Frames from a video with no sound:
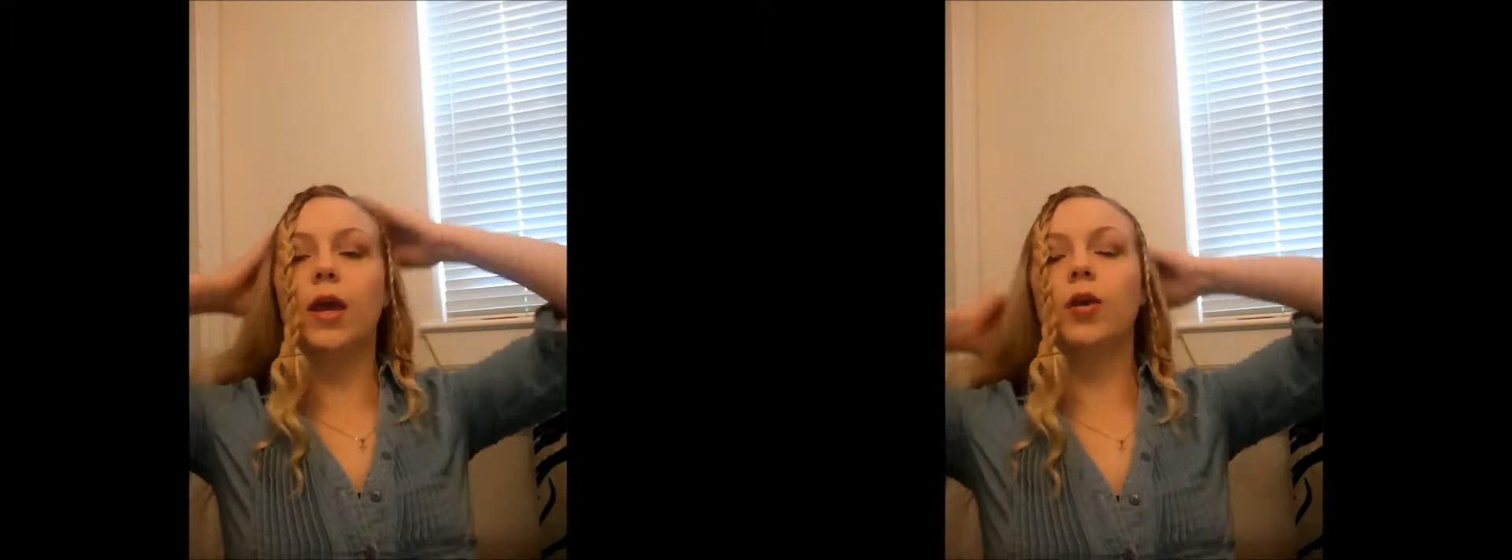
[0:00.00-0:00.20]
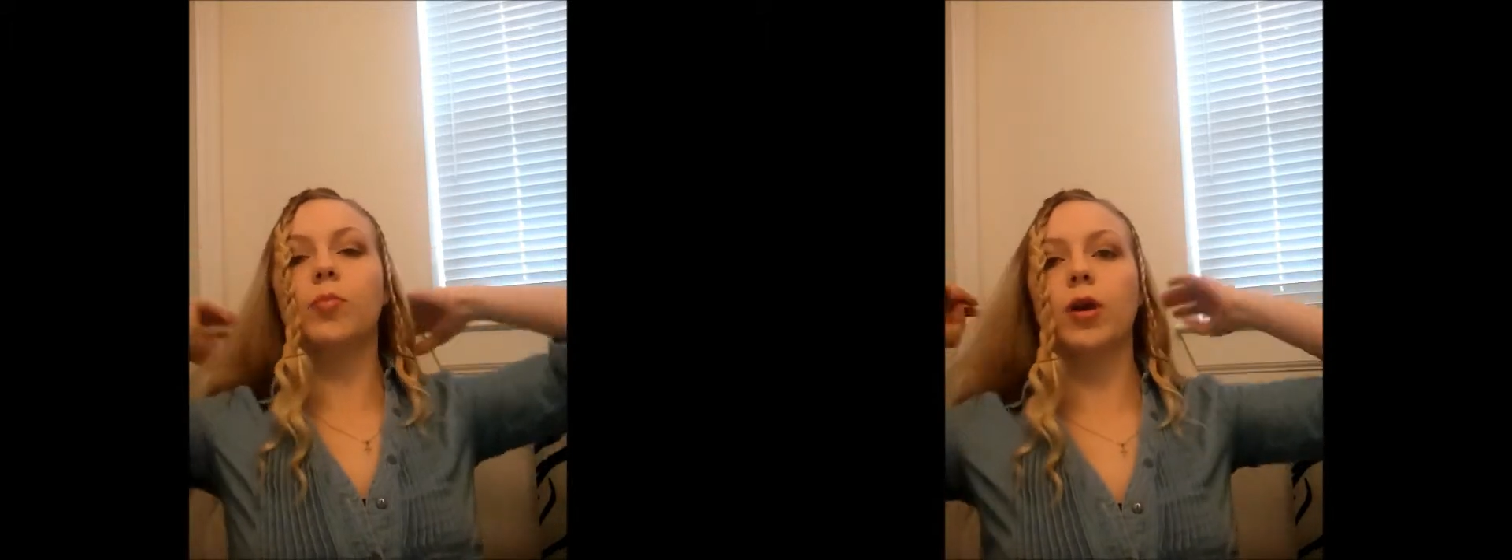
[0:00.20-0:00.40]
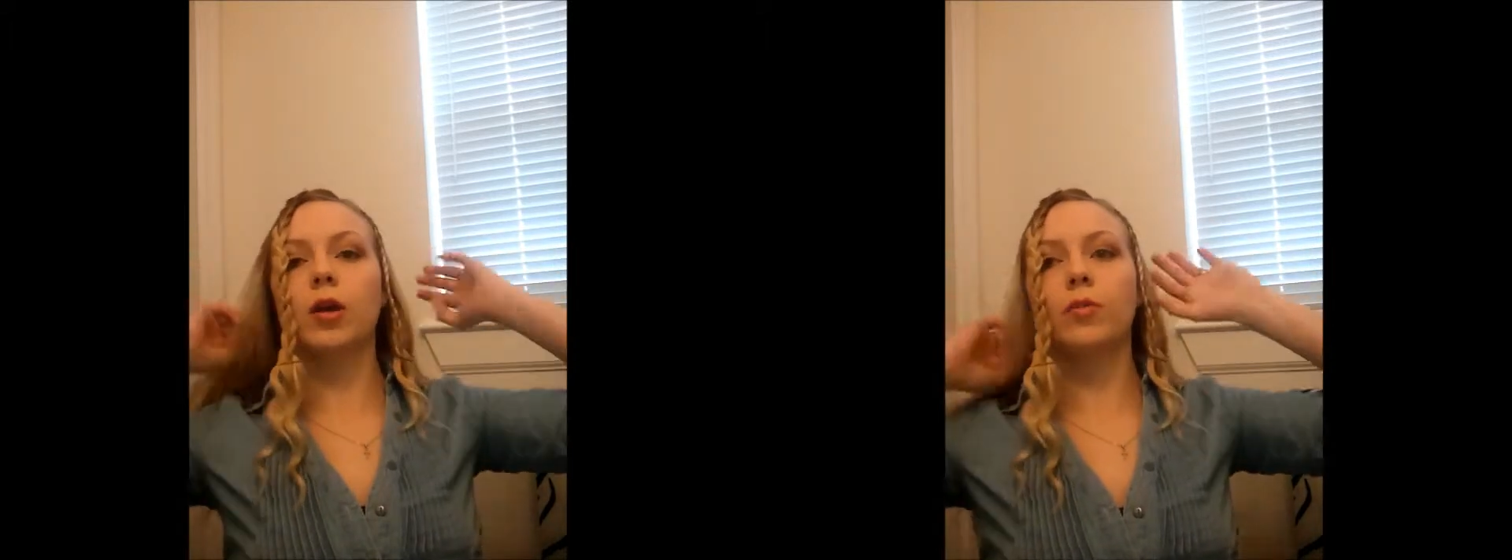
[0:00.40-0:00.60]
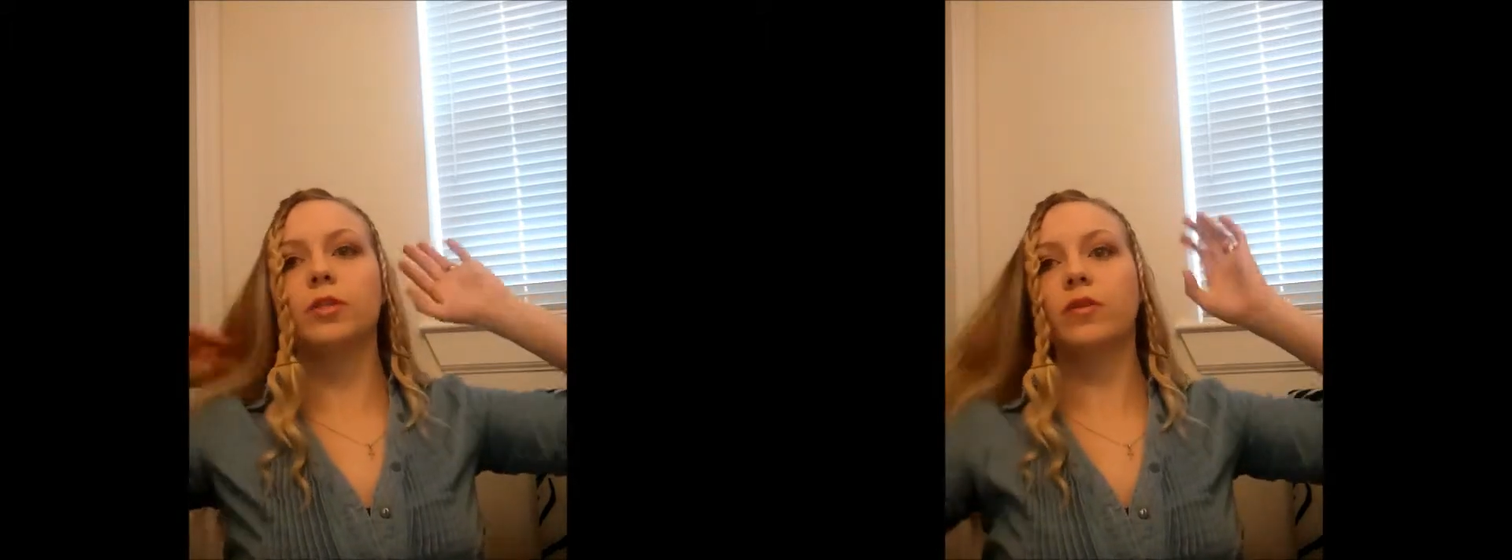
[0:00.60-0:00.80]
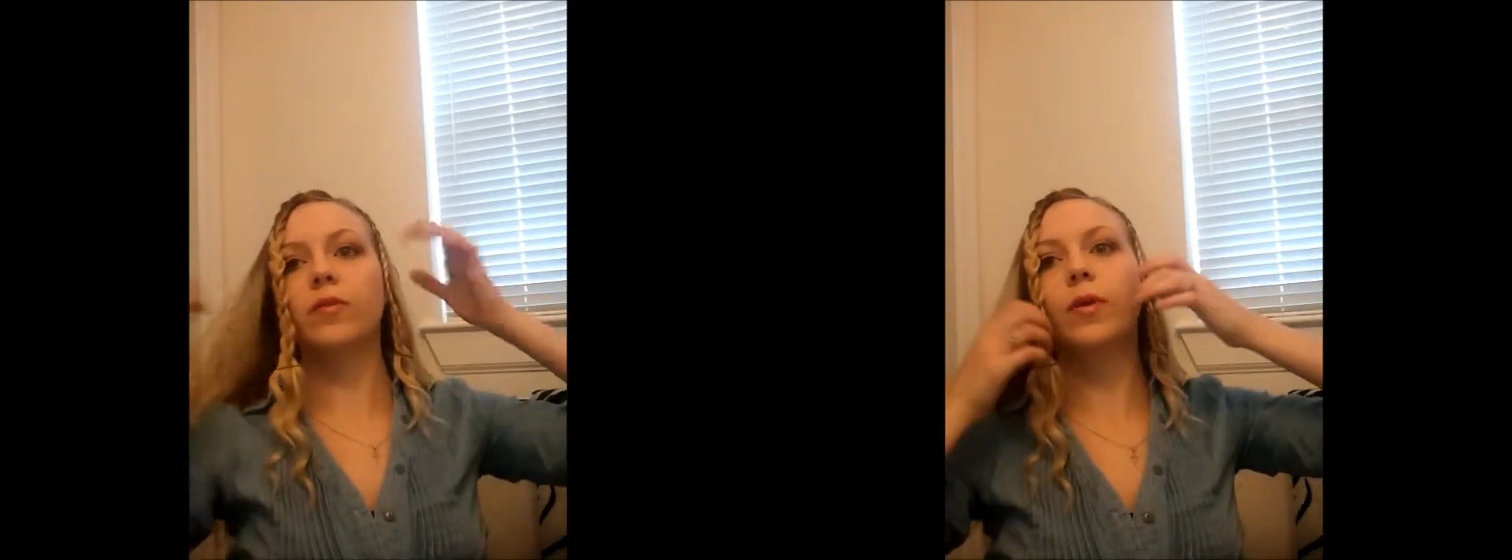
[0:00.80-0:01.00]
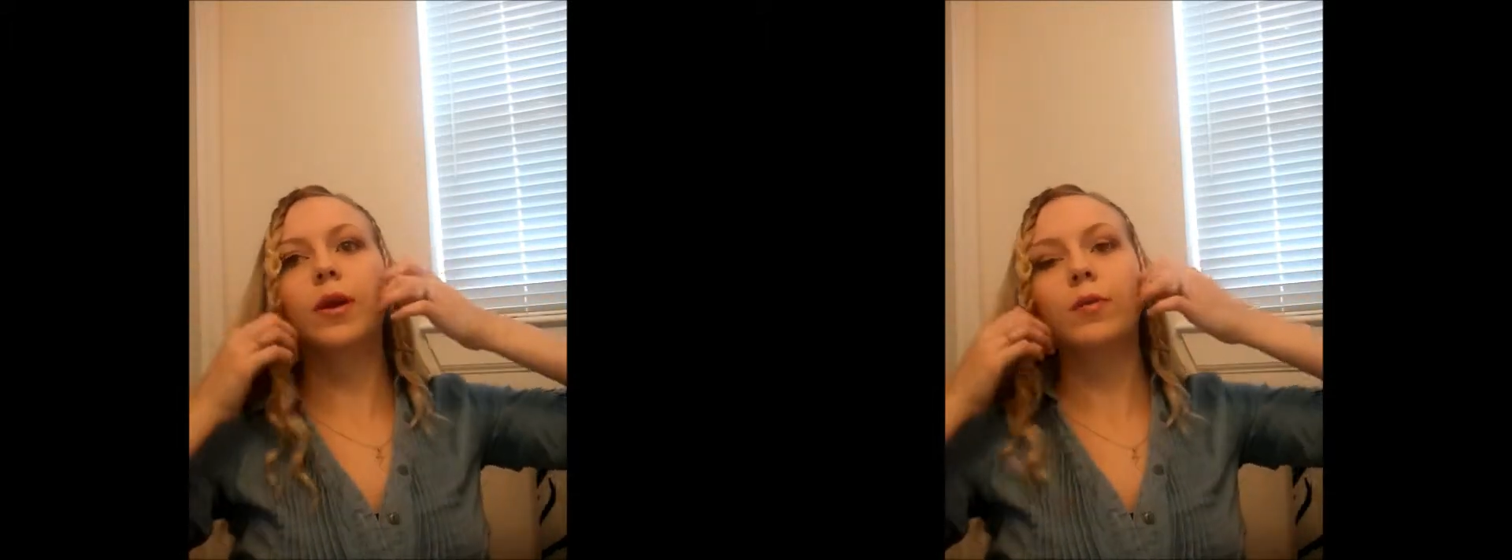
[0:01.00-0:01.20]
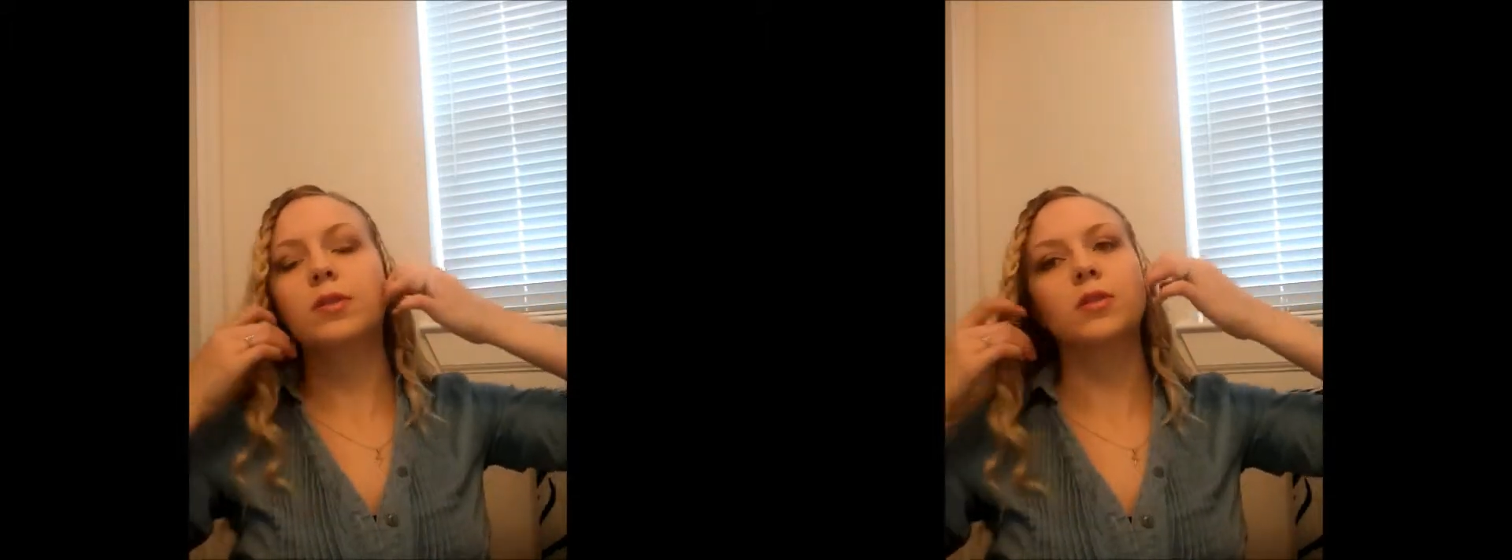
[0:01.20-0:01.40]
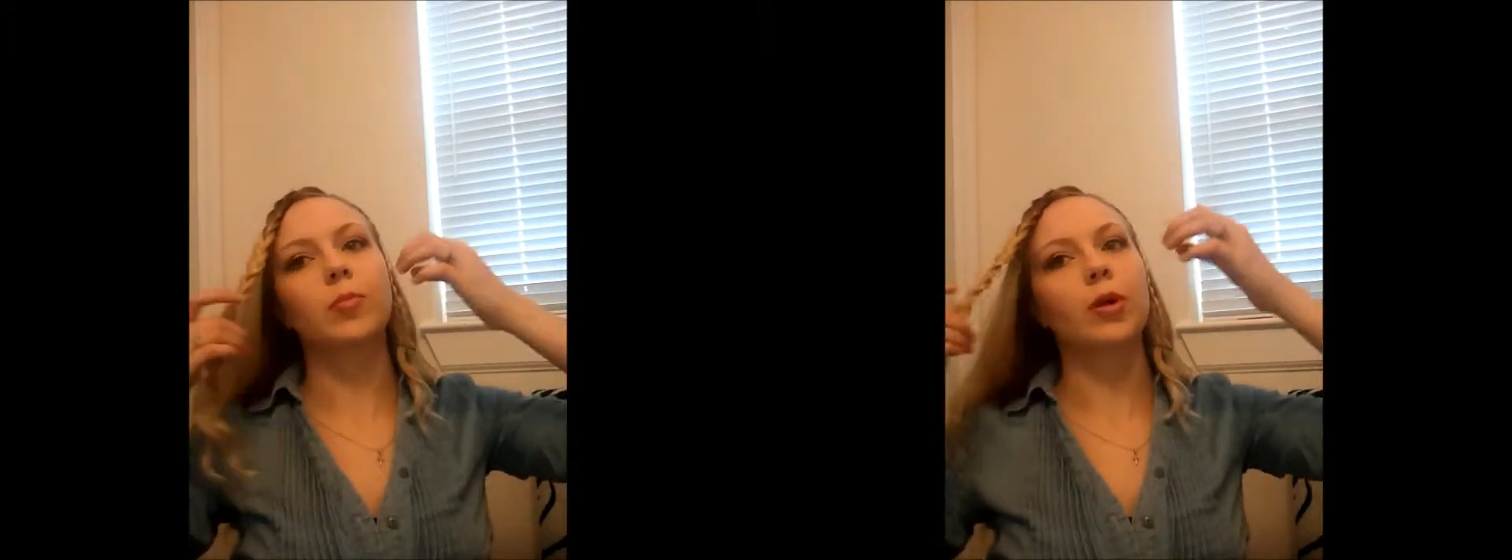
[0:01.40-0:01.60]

hair part whichever way it wants to